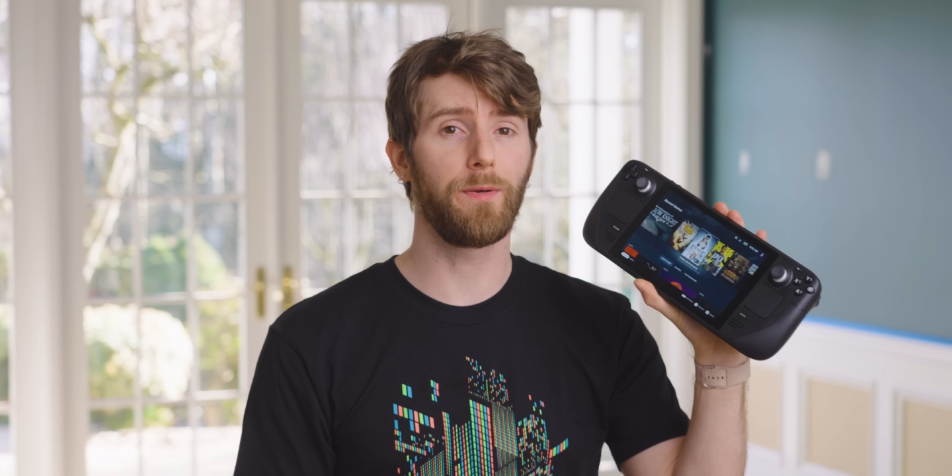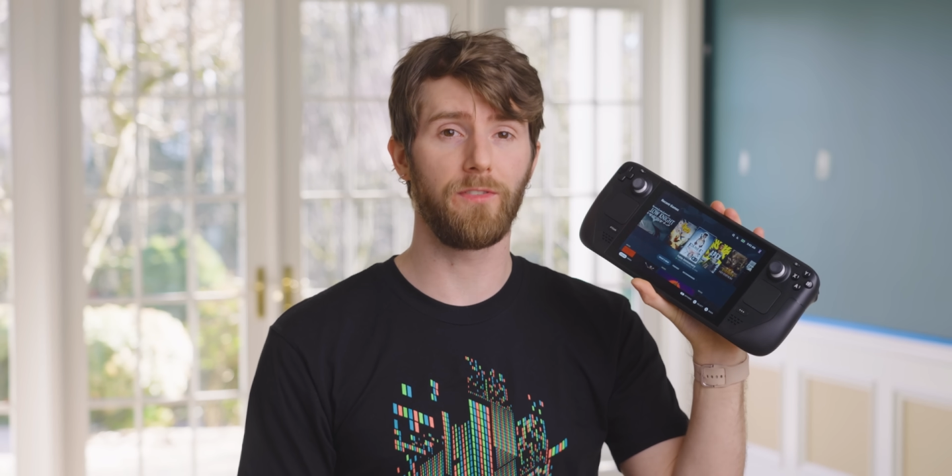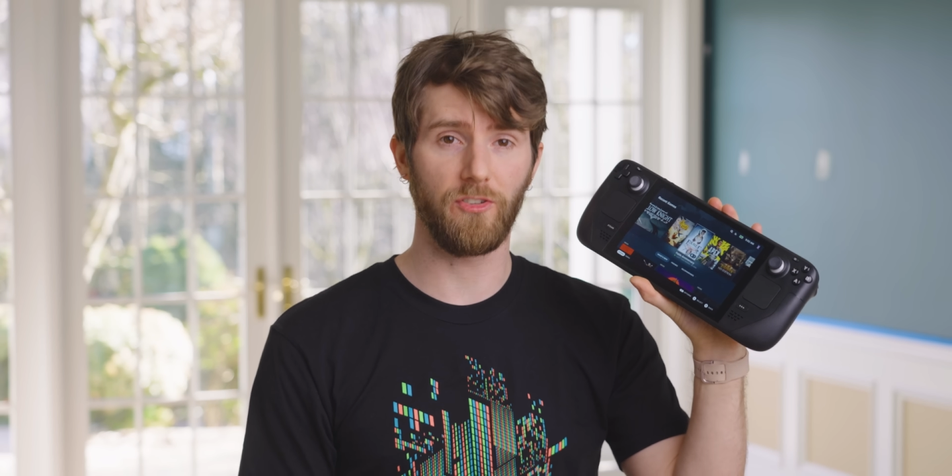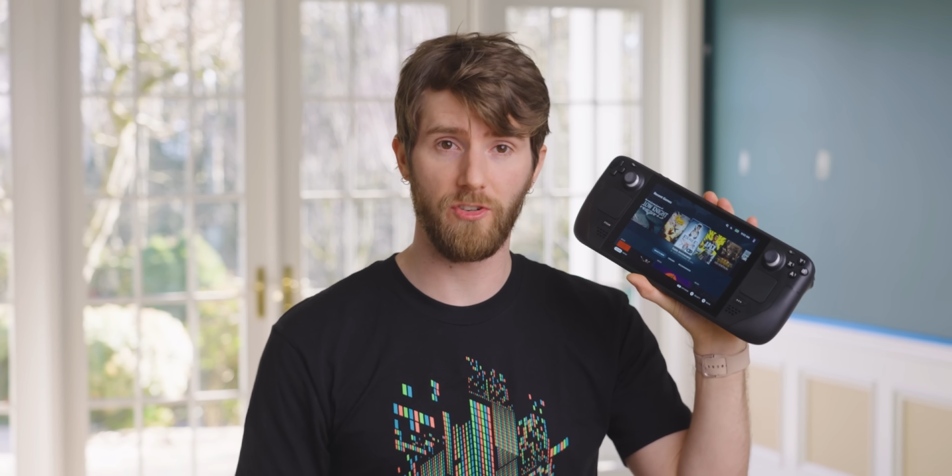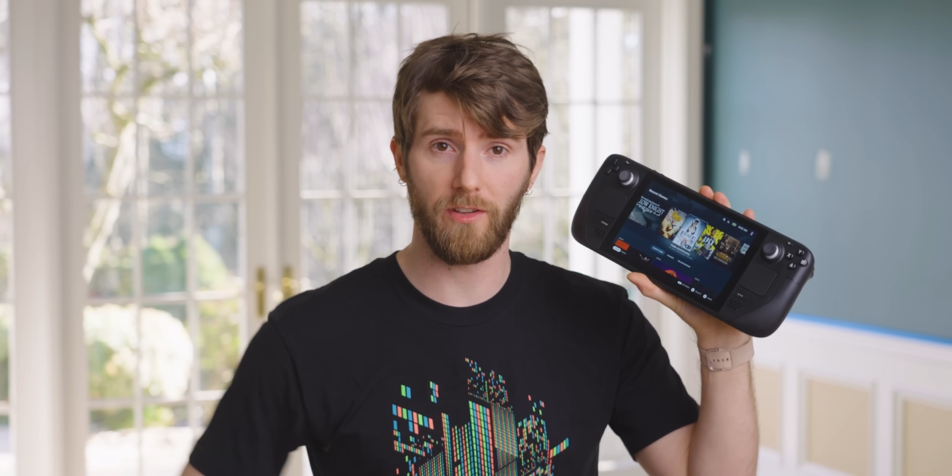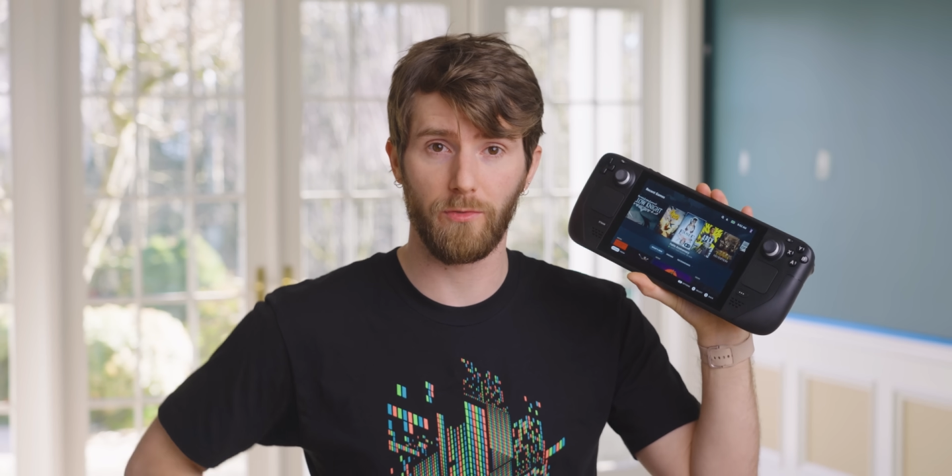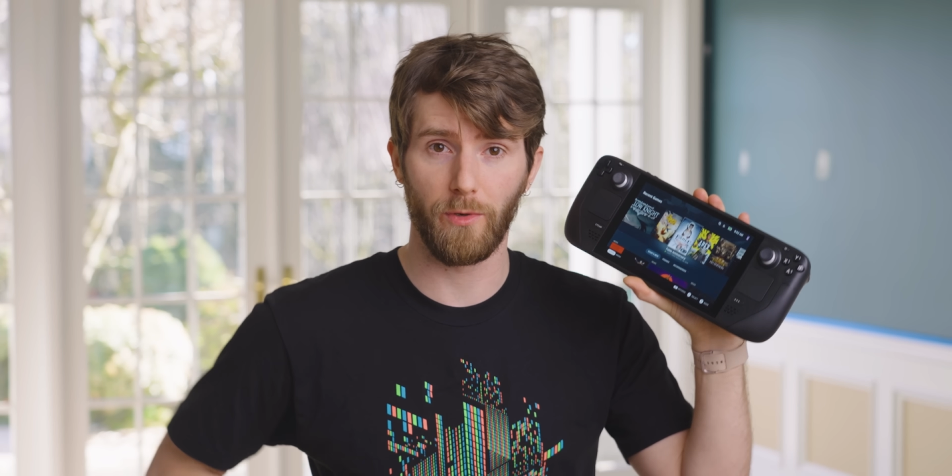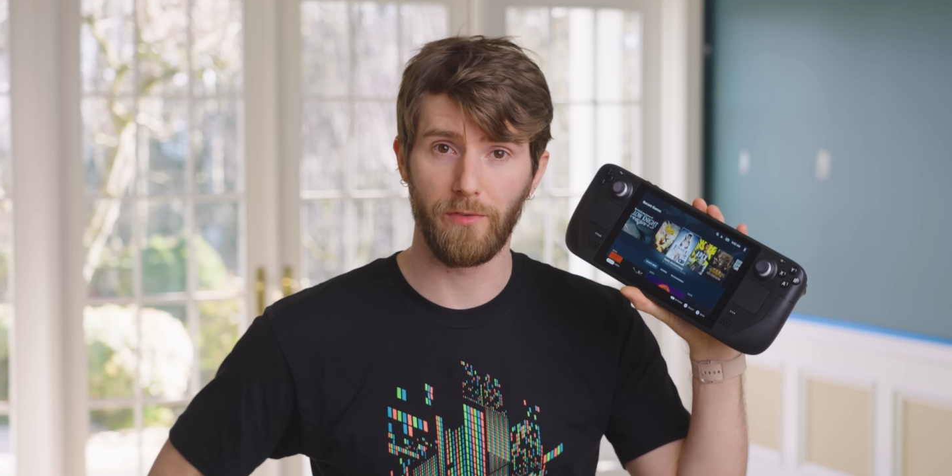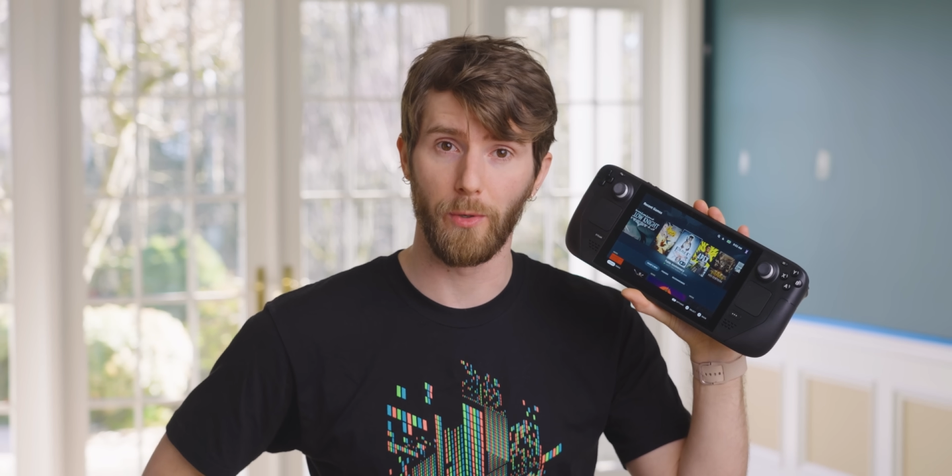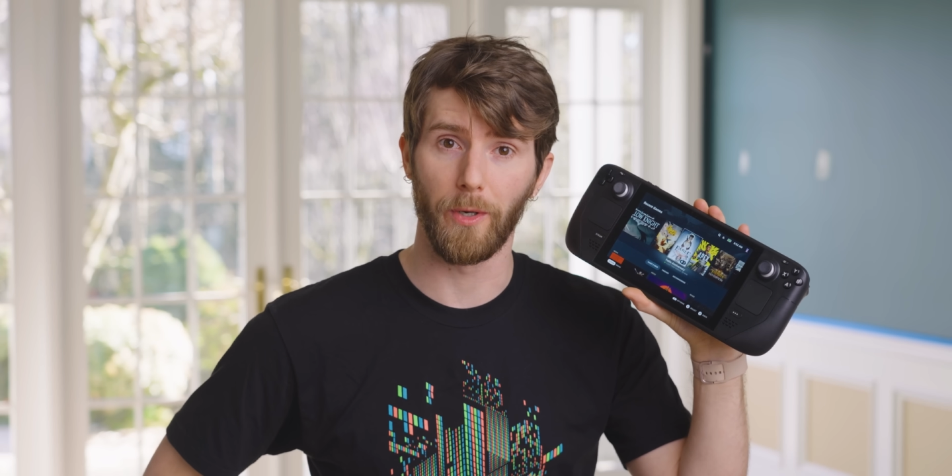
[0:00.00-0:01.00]
position as a
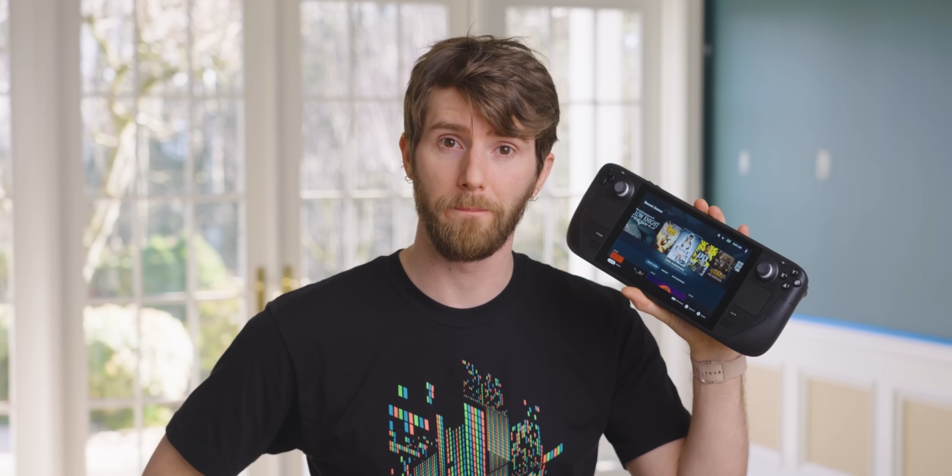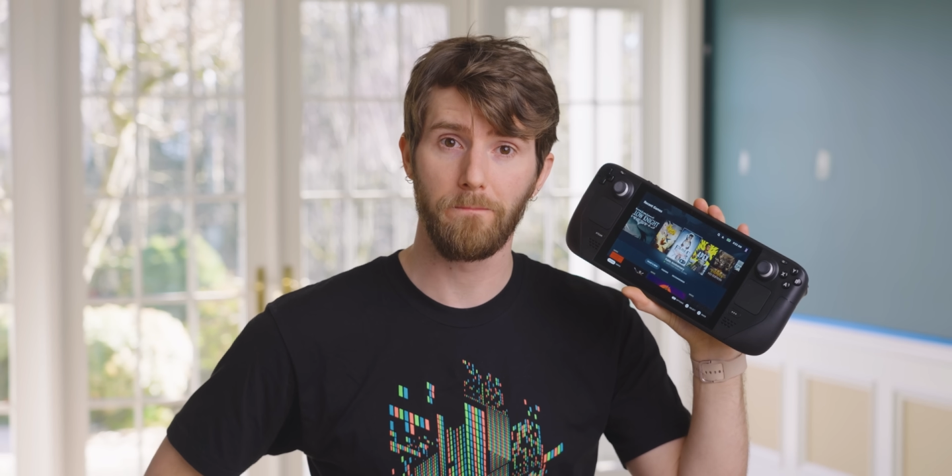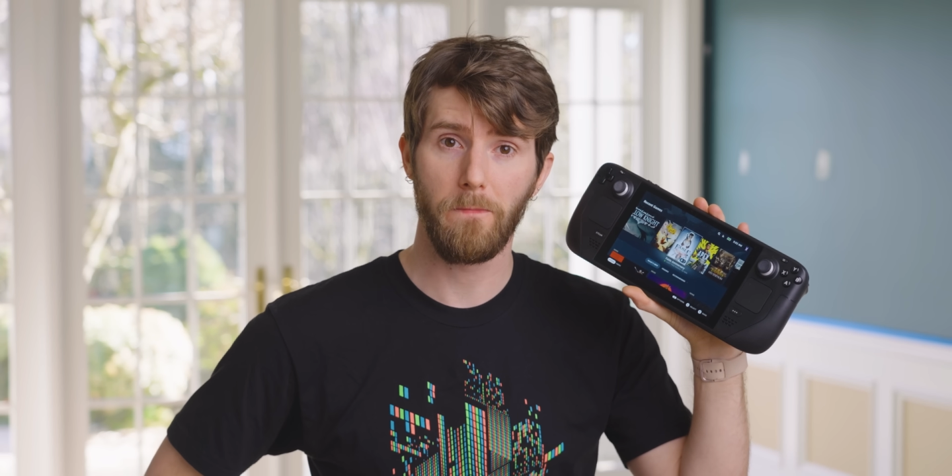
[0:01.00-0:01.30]
reviewer.